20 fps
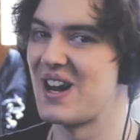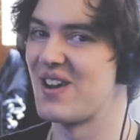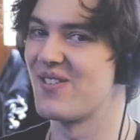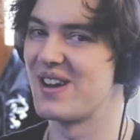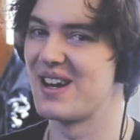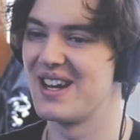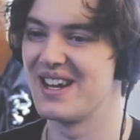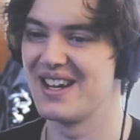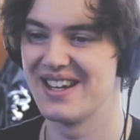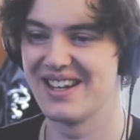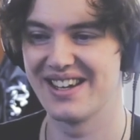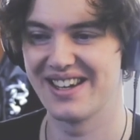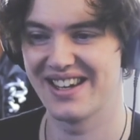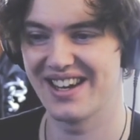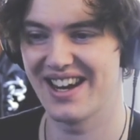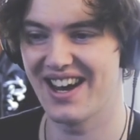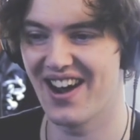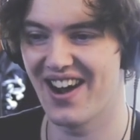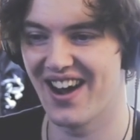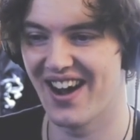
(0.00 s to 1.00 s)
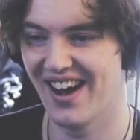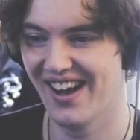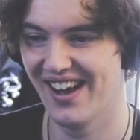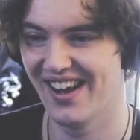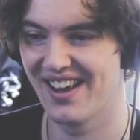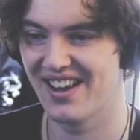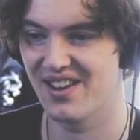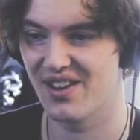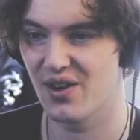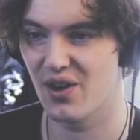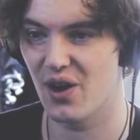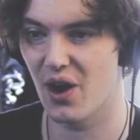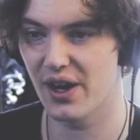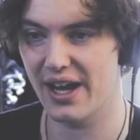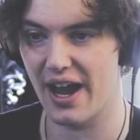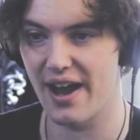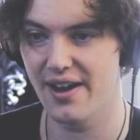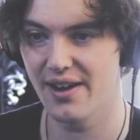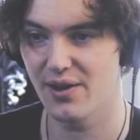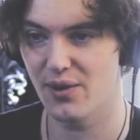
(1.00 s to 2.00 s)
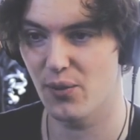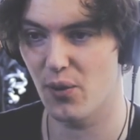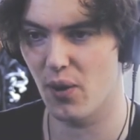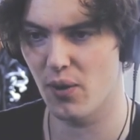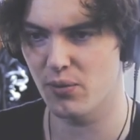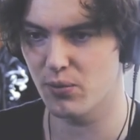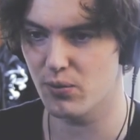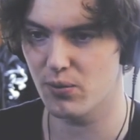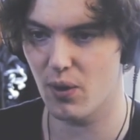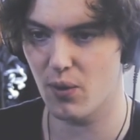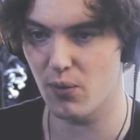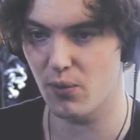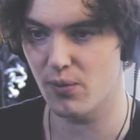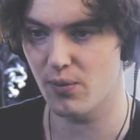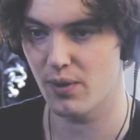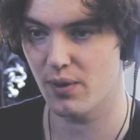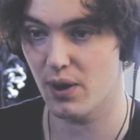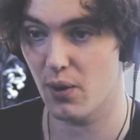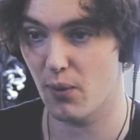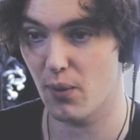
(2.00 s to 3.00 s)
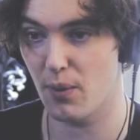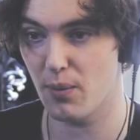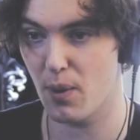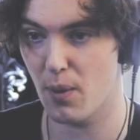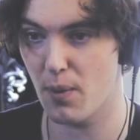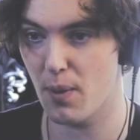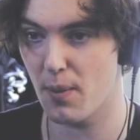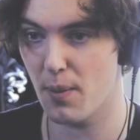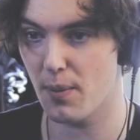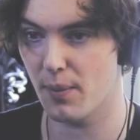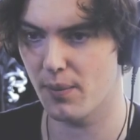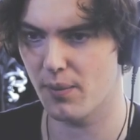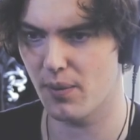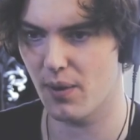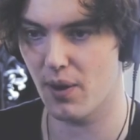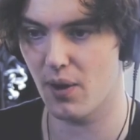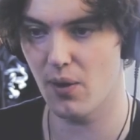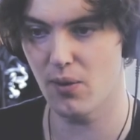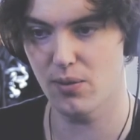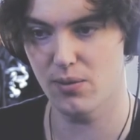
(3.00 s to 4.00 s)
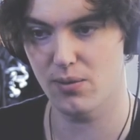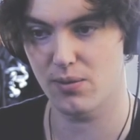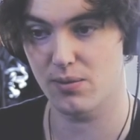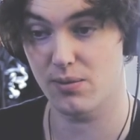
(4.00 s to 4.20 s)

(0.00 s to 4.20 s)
loving it. Ah, okay. Oh, oh, oh, oh, oh, oh,